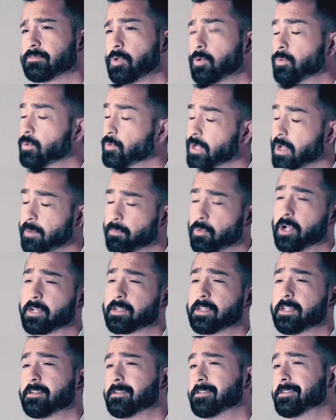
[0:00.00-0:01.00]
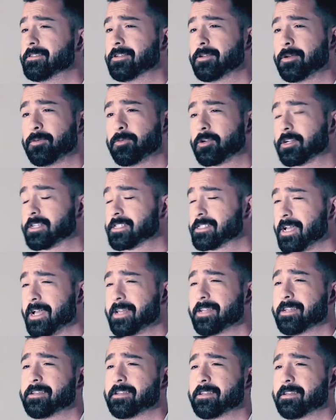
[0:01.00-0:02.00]
we got pregnant and we're
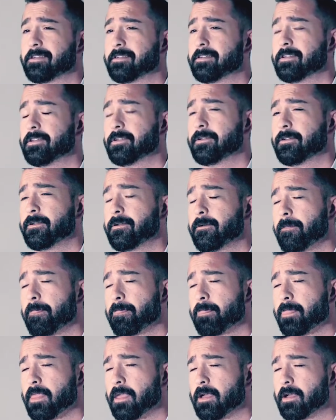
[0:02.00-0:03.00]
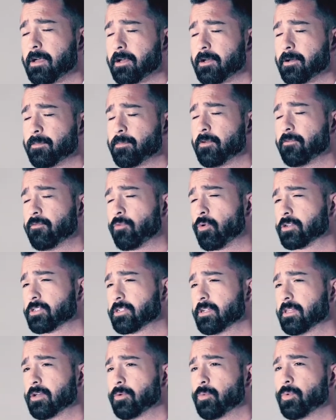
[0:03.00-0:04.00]
excited, and
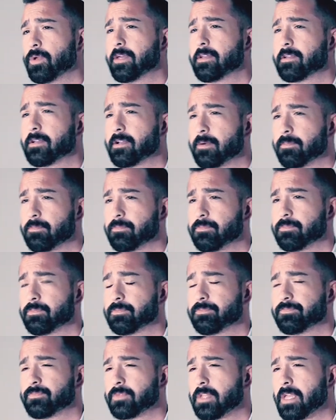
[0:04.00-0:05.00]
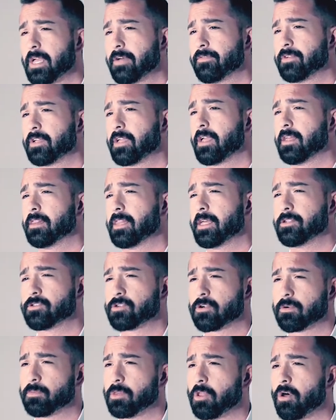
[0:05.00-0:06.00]
unfortunately we ended up having a
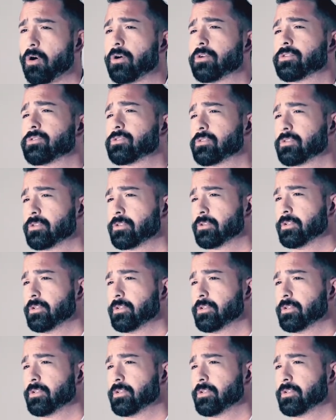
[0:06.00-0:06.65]
late-term loss,